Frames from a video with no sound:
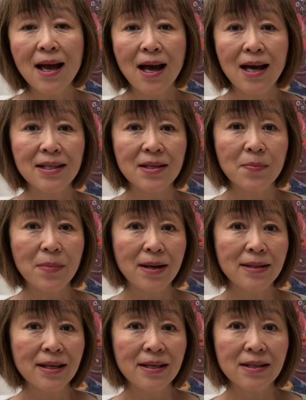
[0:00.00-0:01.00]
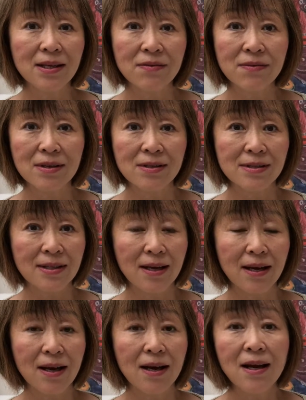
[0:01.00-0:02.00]
and the many nerves
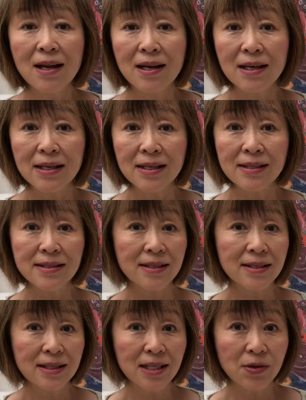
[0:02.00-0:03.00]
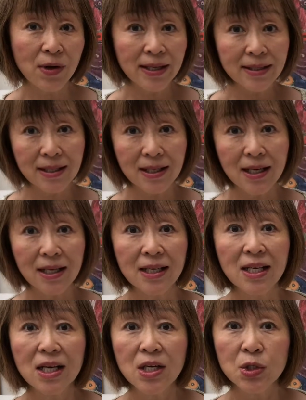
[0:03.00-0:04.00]
there lead directly
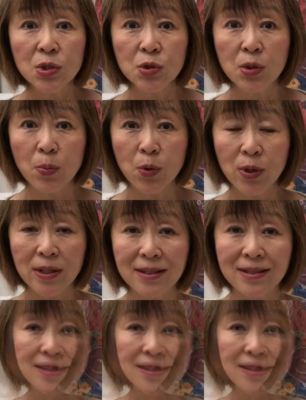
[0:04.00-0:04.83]
to the brain.